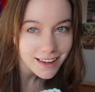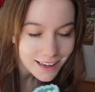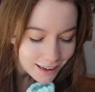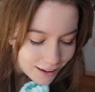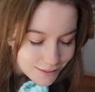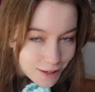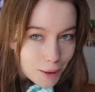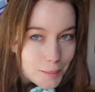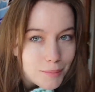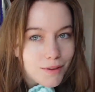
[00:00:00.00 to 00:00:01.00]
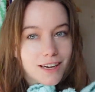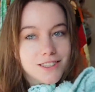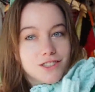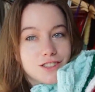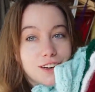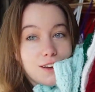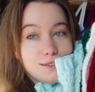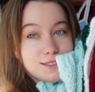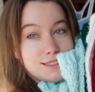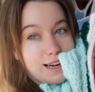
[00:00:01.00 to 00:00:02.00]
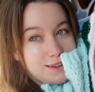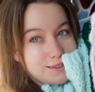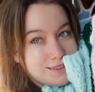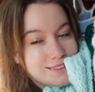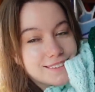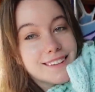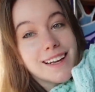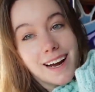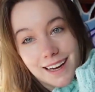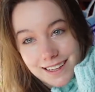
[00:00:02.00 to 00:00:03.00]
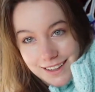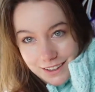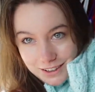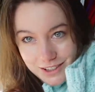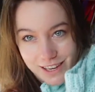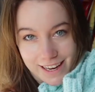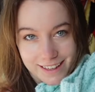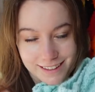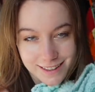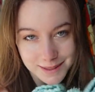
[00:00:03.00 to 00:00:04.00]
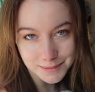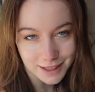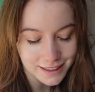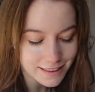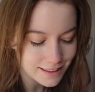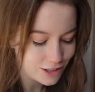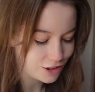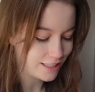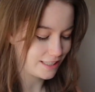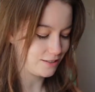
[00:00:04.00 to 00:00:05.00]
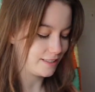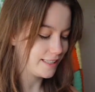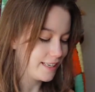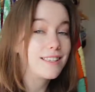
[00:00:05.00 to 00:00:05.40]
have a bunch of stuff that I crocheted this month in January.